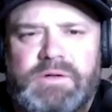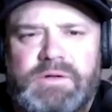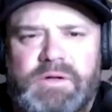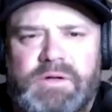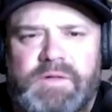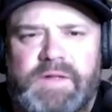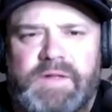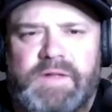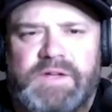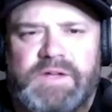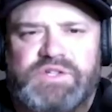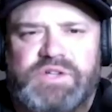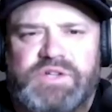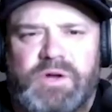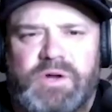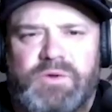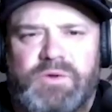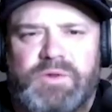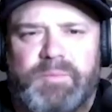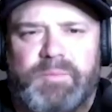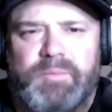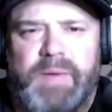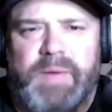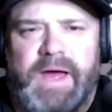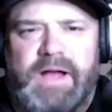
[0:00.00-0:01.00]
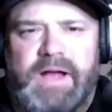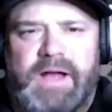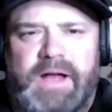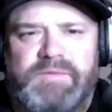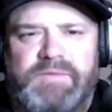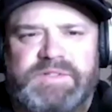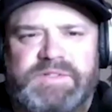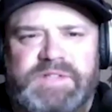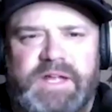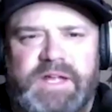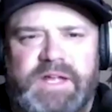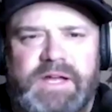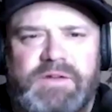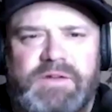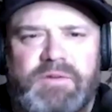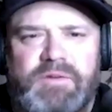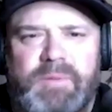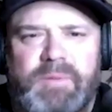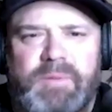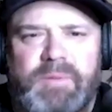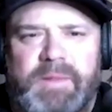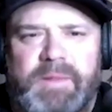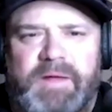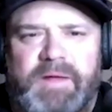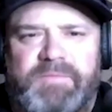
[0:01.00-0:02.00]
and they showed the back of his leg. Do you
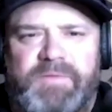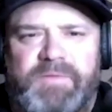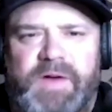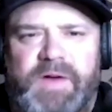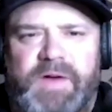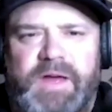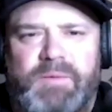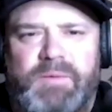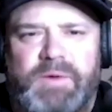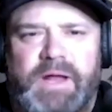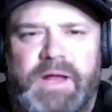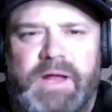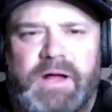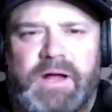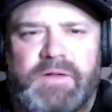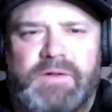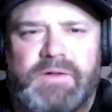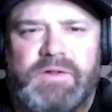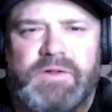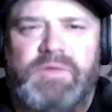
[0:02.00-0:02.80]
remember that fight when Aldo?